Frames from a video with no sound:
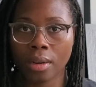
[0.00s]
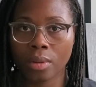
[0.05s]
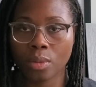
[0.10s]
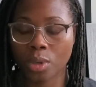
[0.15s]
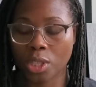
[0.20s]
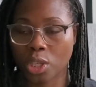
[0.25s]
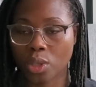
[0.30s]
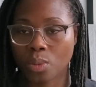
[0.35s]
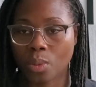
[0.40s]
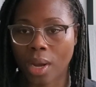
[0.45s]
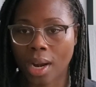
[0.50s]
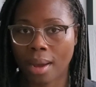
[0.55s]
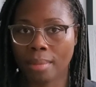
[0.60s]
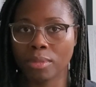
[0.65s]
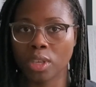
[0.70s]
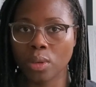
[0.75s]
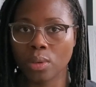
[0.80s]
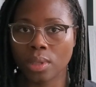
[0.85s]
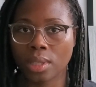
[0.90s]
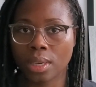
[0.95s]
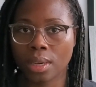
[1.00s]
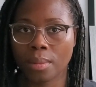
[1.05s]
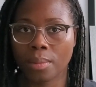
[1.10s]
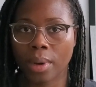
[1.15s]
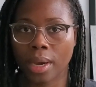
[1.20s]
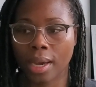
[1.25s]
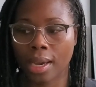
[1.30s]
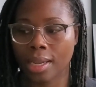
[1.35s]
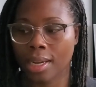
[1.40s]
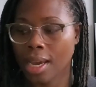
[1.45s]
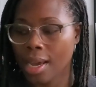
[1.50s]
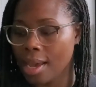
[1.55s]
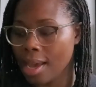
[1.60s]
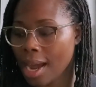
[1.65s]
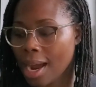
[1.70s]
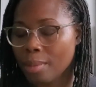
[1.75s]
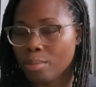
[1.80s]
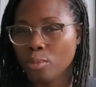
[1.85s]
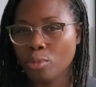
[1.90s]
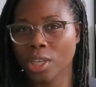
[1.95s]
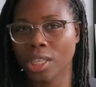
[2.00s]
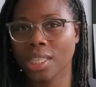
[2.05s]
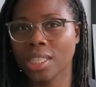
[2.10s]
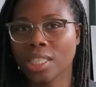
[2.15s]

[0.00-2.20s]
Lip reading: which is what I'm using, but I'm really